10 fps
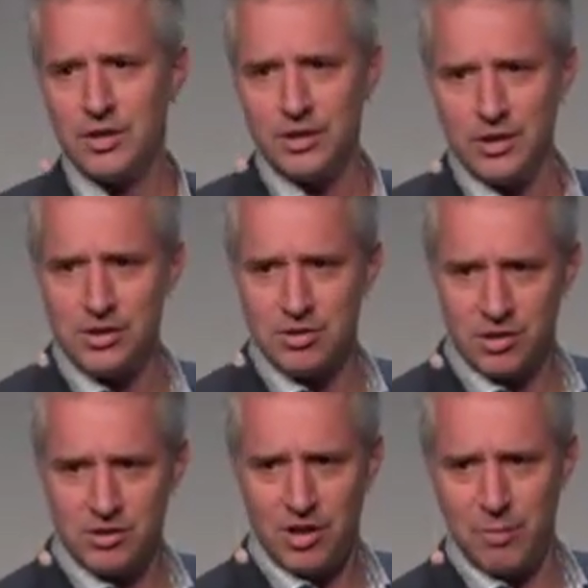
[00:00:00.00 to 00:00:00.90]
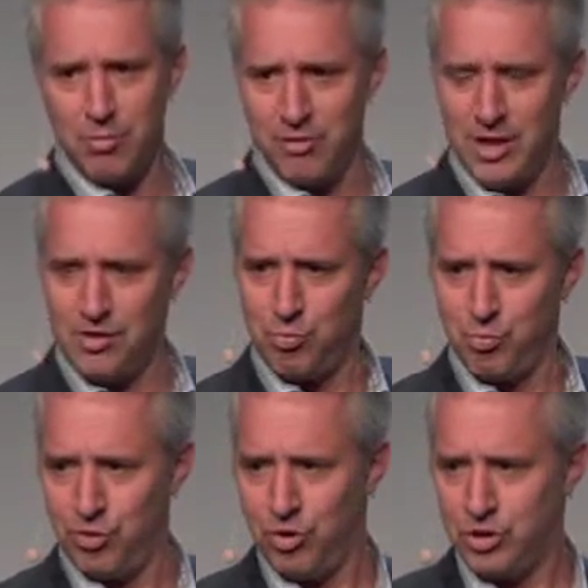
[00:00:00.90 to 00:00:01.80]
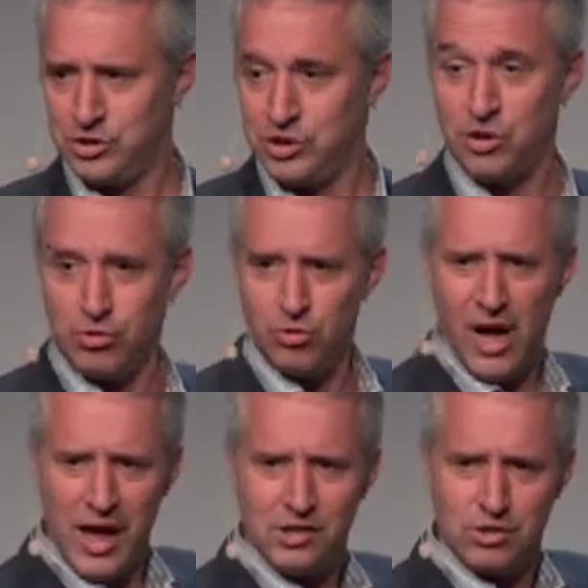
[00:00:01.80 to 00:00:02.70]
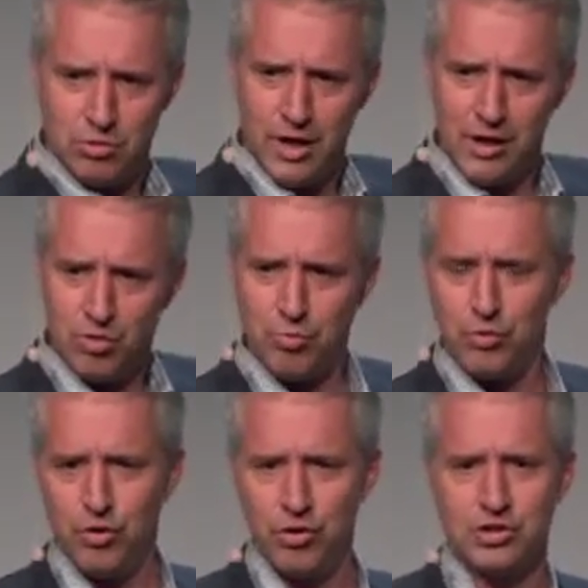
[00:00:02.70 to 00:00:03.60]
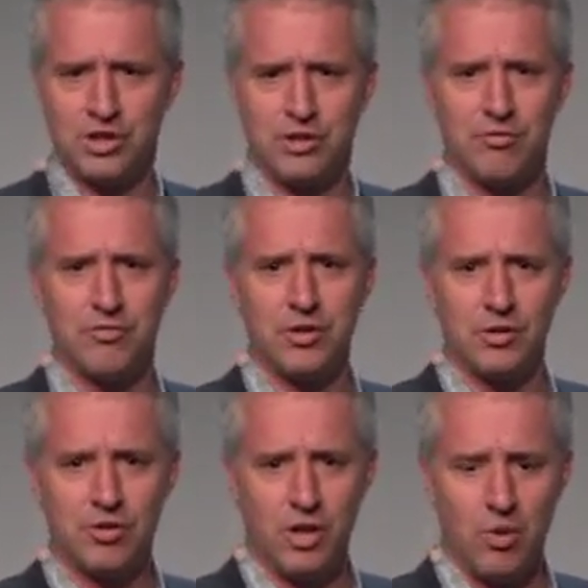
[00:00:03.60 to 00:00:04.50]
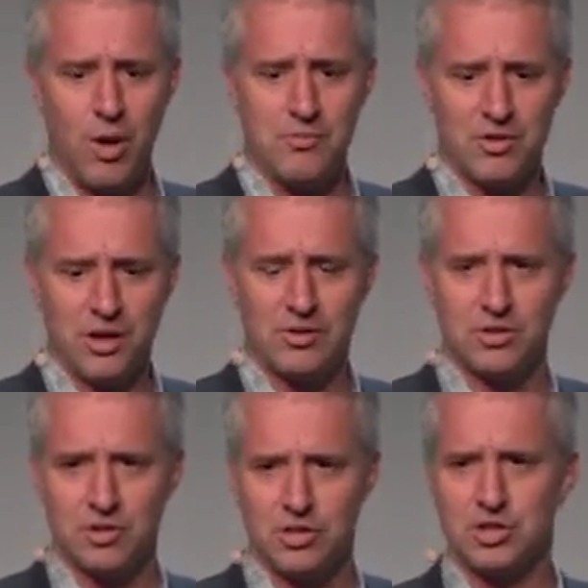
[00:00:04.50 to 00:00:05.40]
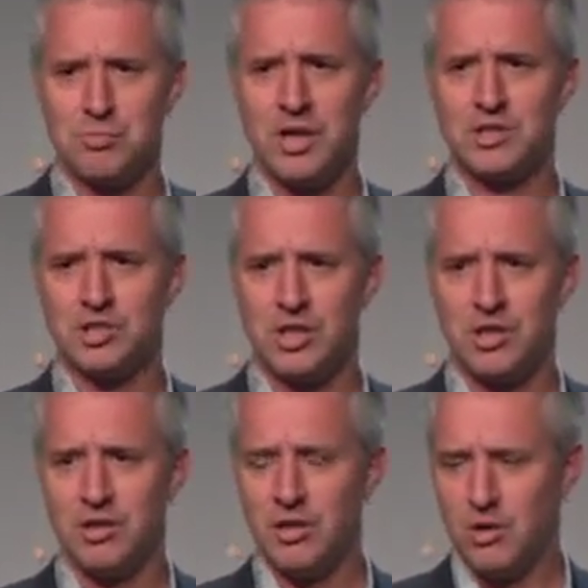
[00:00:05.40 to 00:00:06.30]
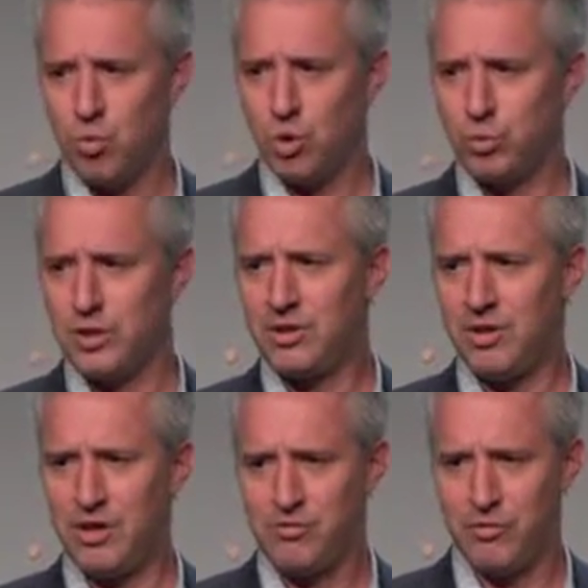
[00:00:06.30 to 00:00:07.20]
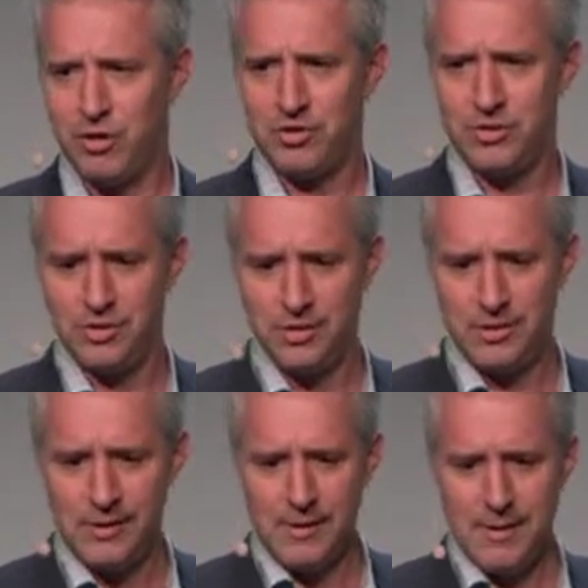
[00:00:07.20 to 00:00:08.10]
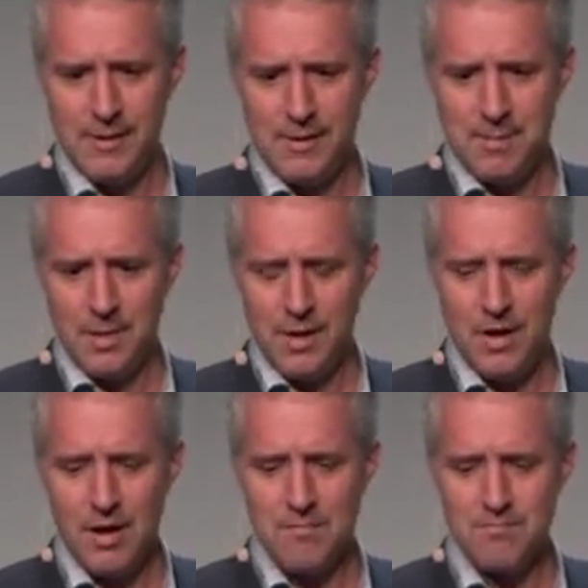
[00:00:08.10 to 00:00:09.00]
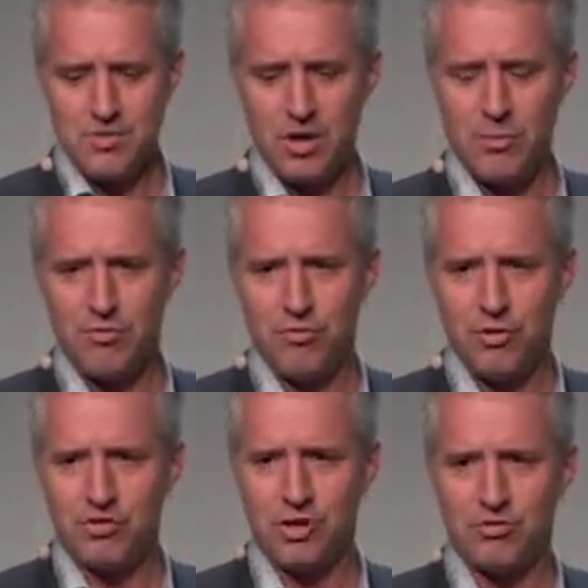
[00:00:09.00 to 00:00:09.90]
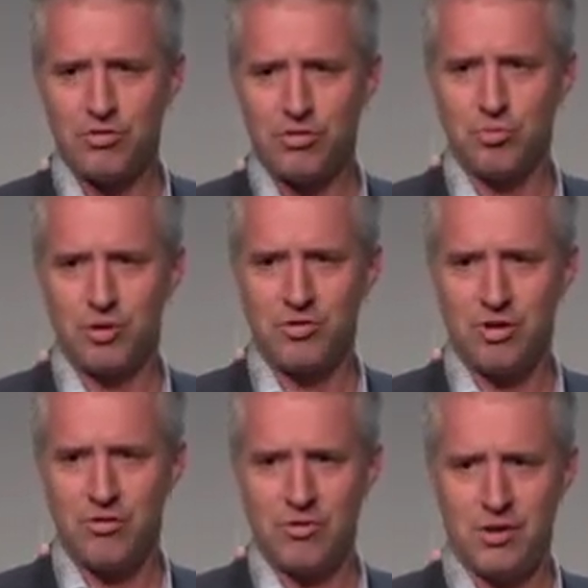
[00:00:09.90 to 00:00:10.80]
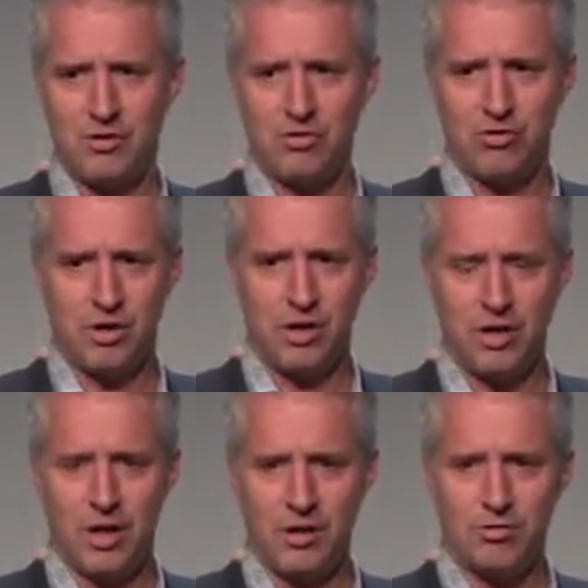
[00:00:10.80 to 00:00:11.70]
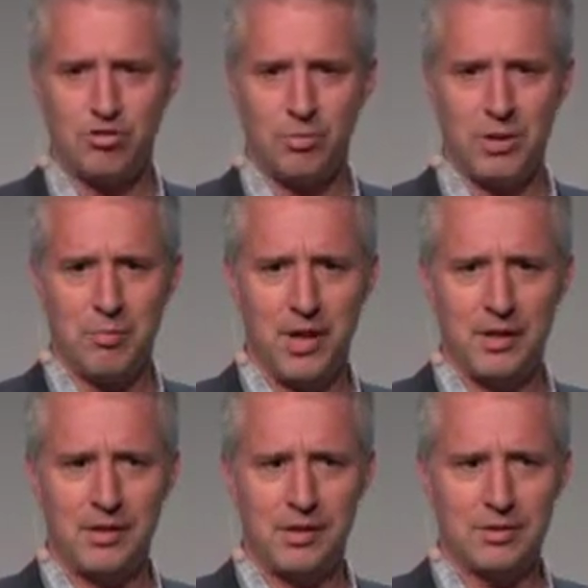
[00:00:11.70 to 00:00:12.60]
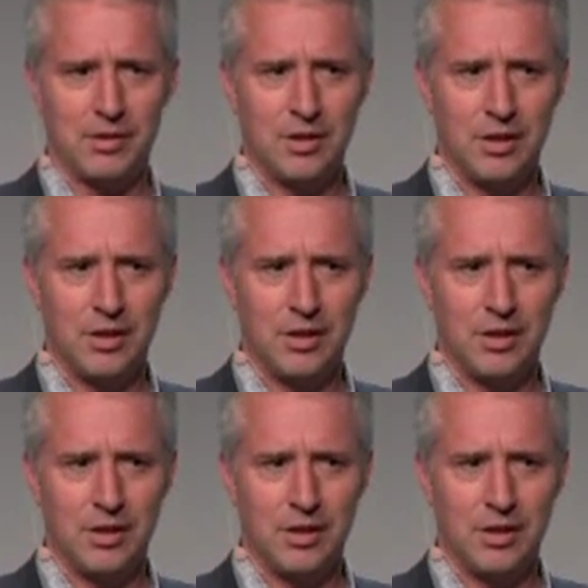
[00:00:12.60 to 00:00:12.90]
These are the type of entrepreneurs. These are two actual entrepreneurs that are funded on our website. So this is basically what we crowdfund. So let me first introduce myself very shortly. I used to be a banker.